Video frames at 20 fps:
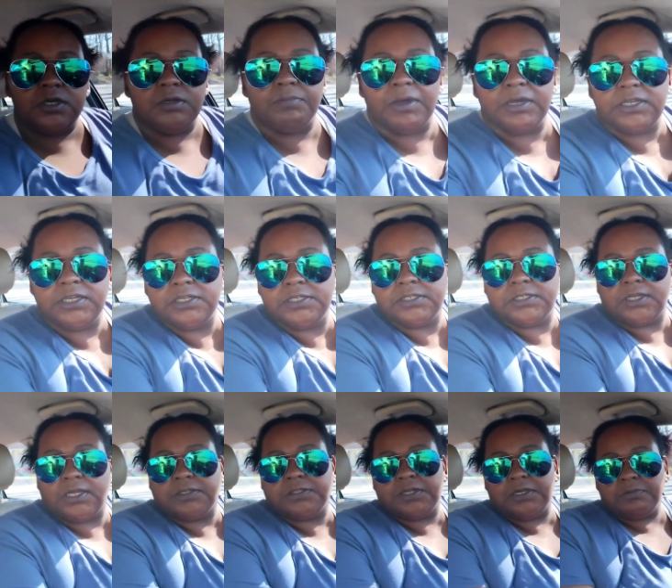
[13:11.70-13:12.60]
My kids
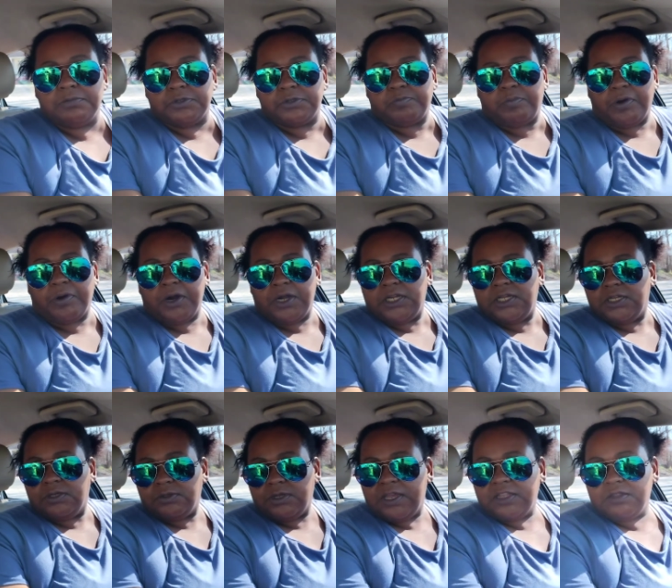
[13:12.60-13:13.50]
thought they was
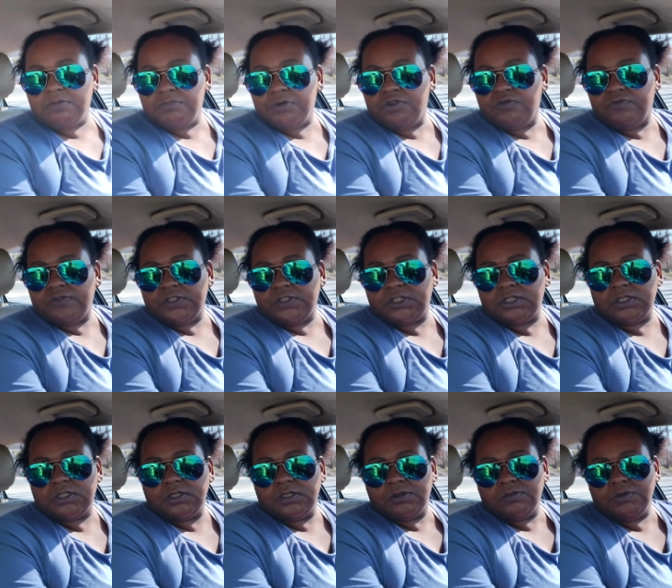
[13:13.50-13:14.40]
partying at the movies.
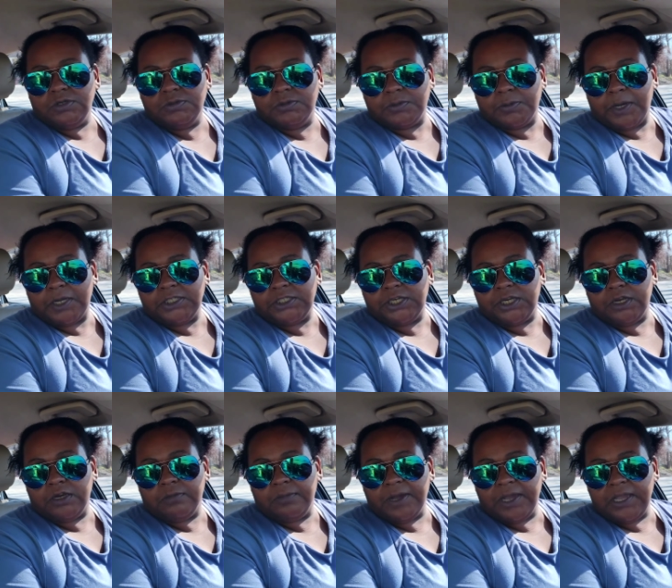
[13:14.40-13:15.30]
We was watching
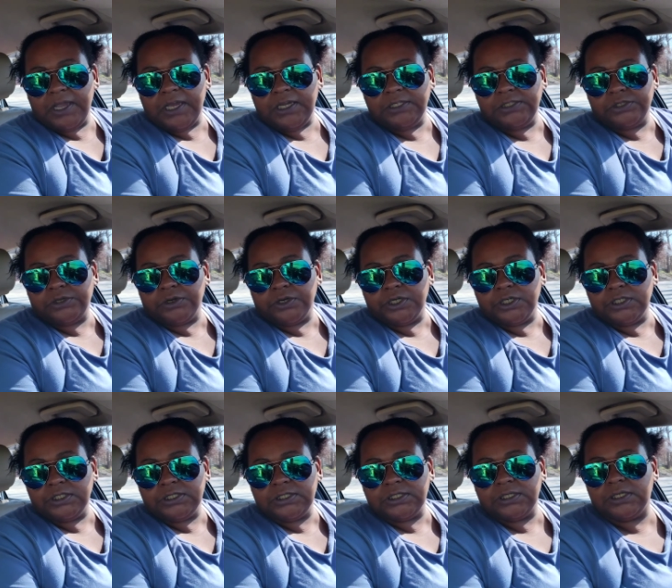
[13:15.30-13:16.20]
Everybody Hates
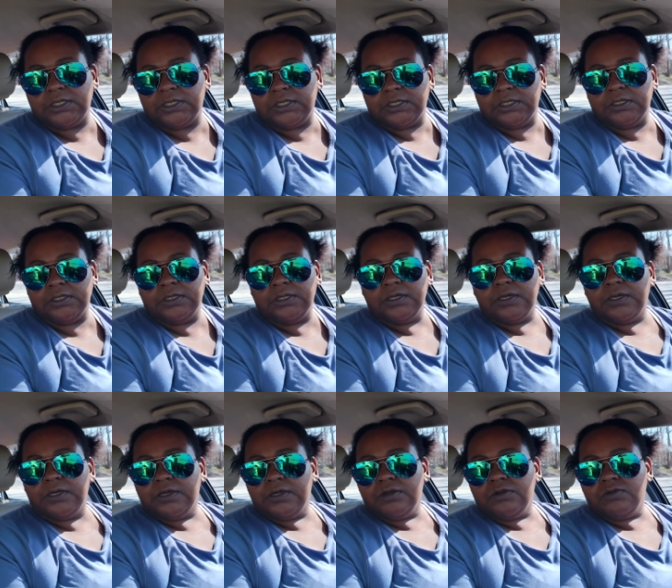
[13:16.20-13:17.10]
Chris and
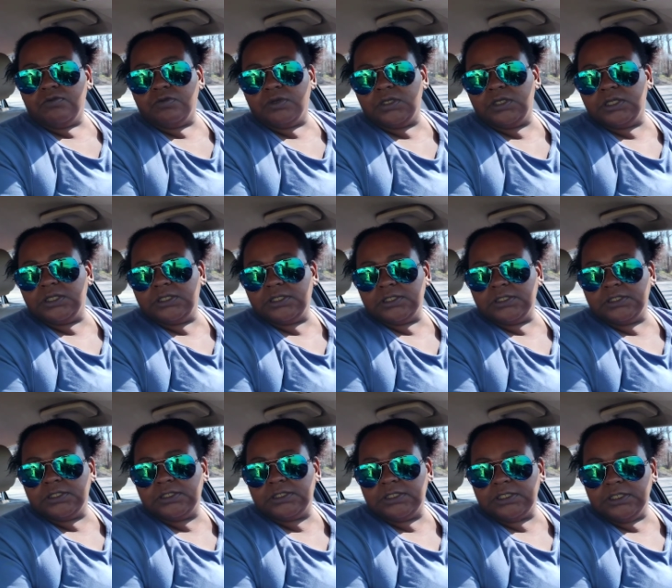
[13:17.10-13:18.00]

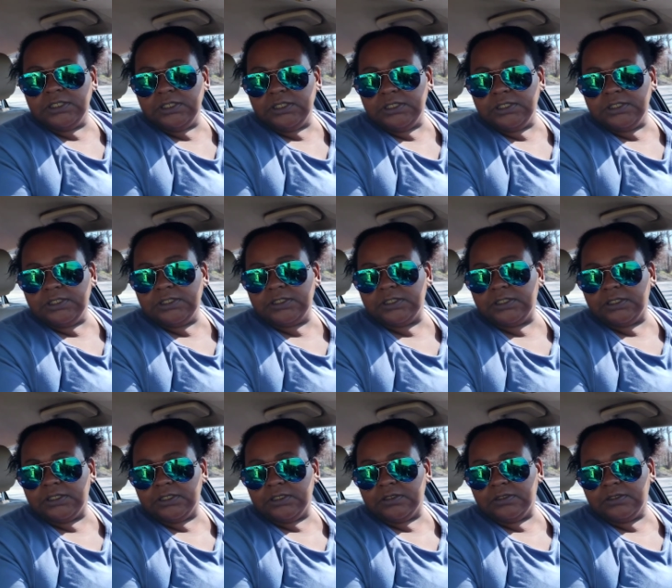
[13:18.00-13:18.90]
Ridiculousness
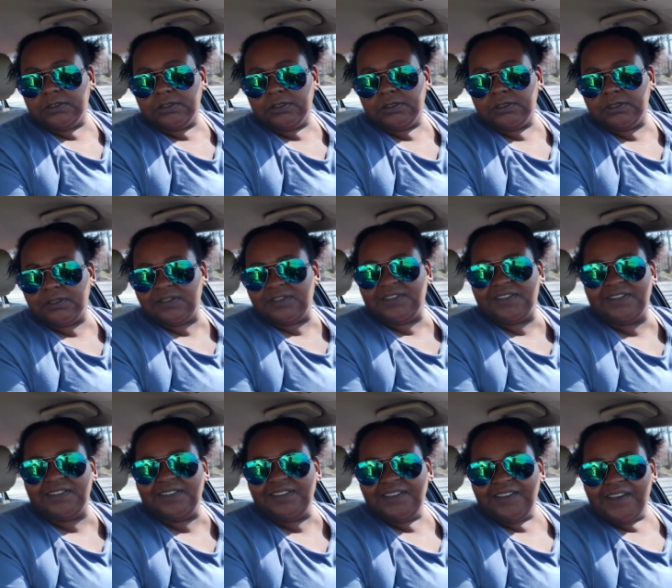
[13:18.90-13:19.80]
and
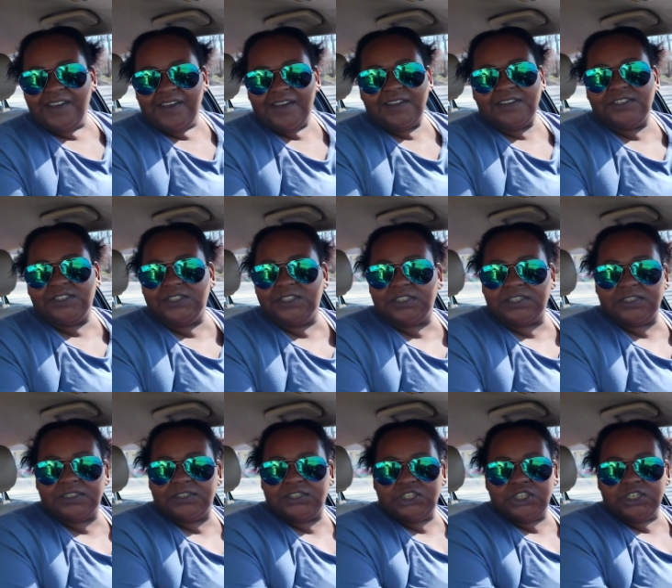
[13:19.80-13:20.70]

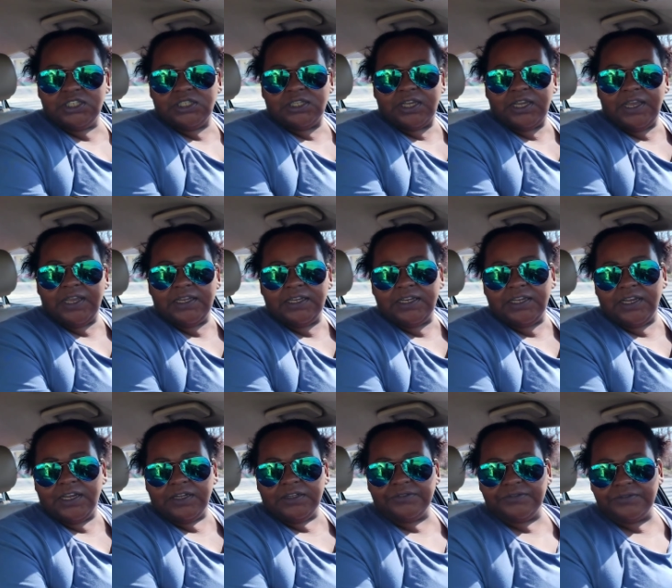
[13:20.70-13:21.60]
just chilling, hanging
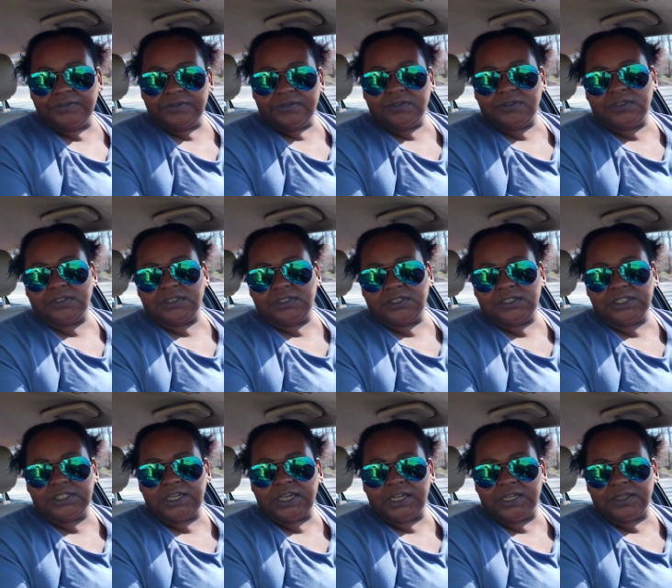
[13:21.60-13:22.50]
out
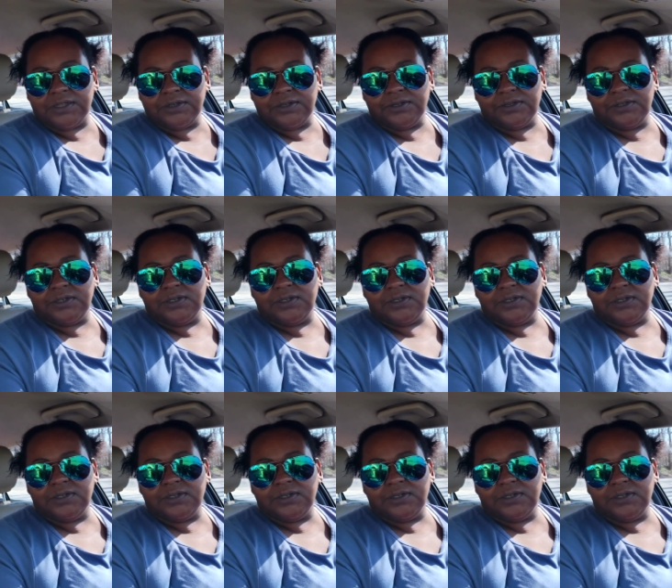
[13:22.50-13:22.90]
together.